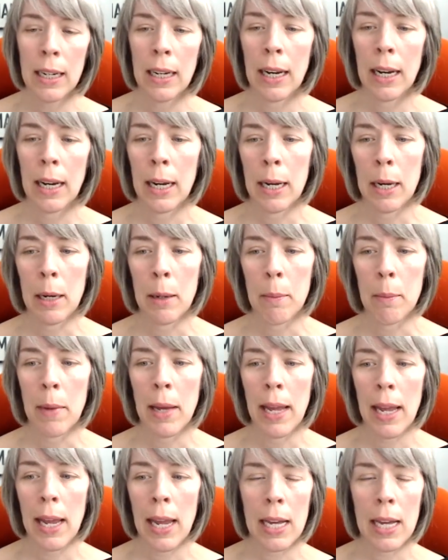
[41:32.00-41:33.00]
Um,
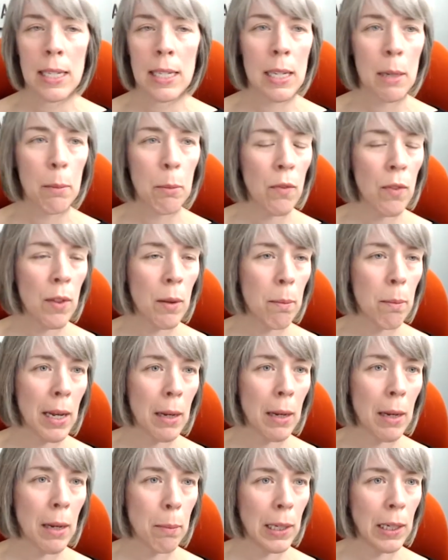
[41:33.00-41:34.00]
and some of them may
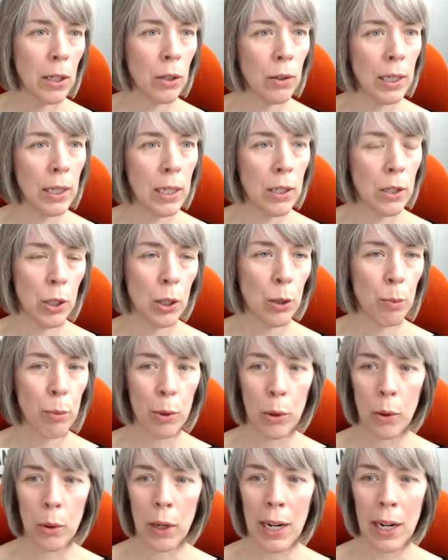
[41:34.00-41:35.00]
be unique to your
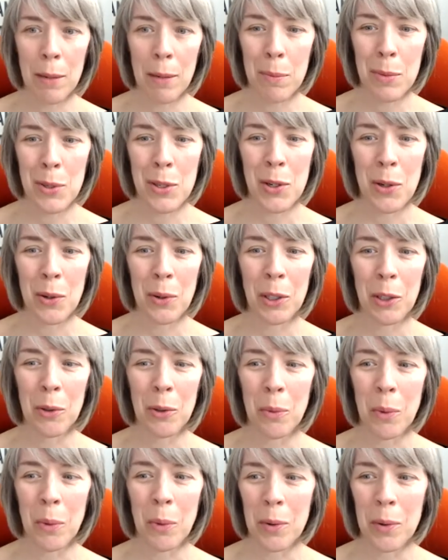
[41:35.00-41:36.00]
program, so you
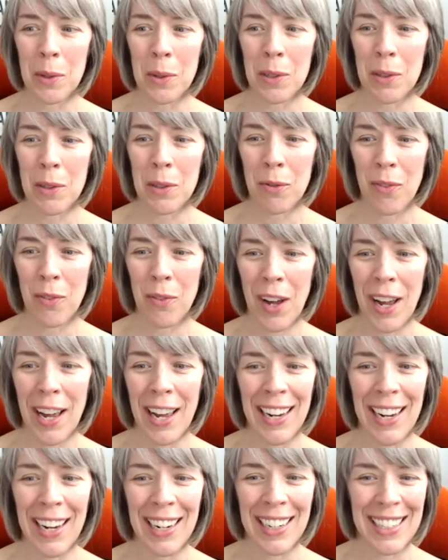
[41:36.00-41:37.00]
won't
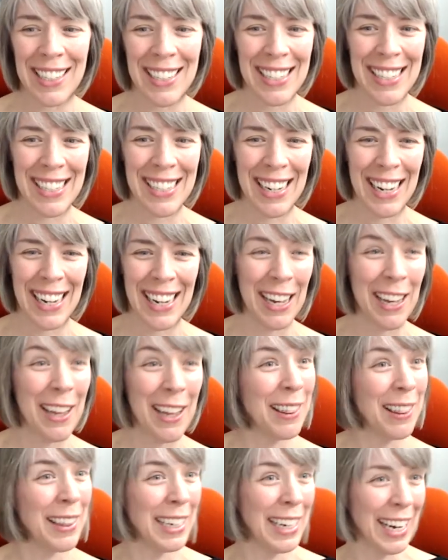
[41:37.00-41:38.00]
find uh, the
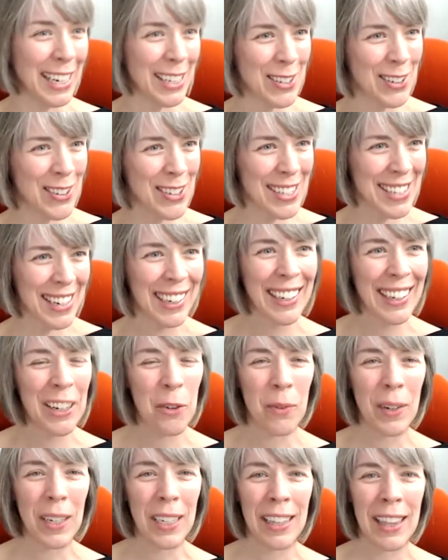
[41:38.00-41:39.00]
answers
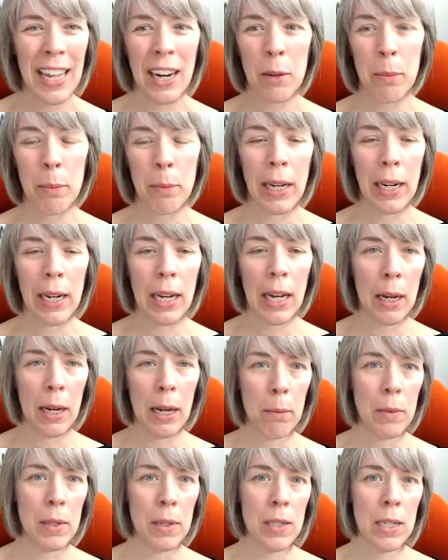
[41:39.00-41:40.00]
written there, but um,
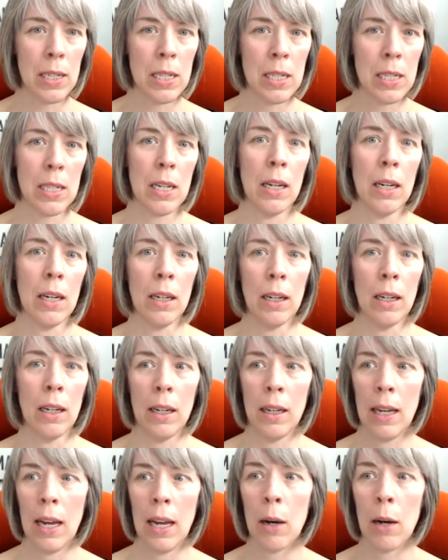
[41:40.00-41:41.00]
this is uh,
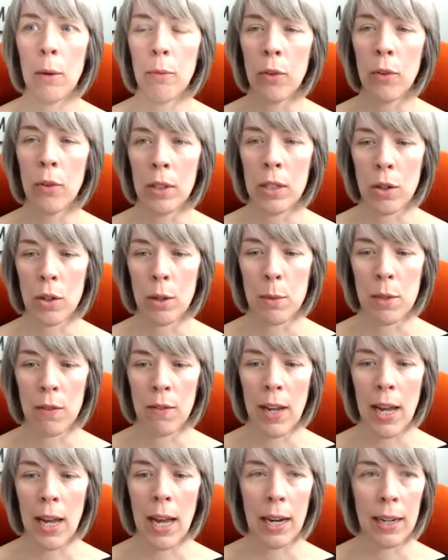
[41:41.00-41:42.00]
helpful in terms of a
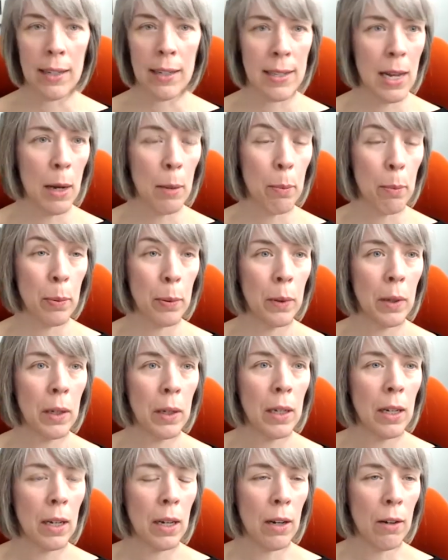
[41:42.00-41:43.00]
heads up
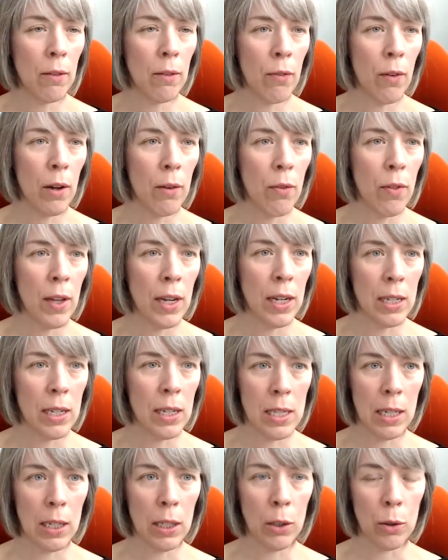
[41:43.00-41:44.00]
of, of things
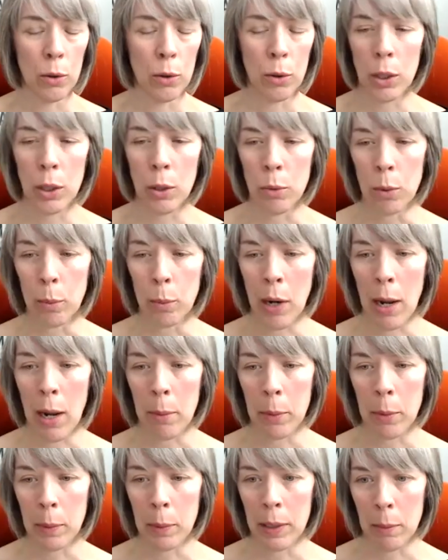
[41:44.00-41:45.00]
that you, you will
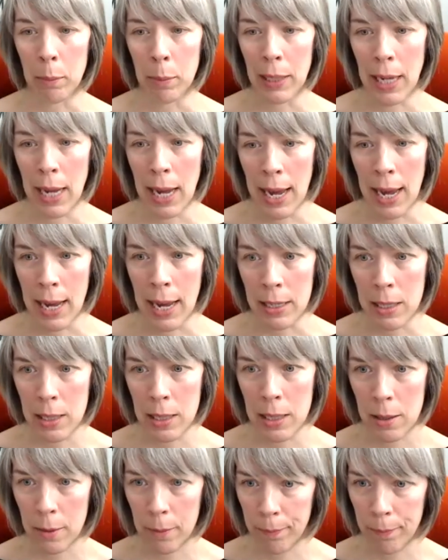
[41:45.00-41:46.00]
probably be asked.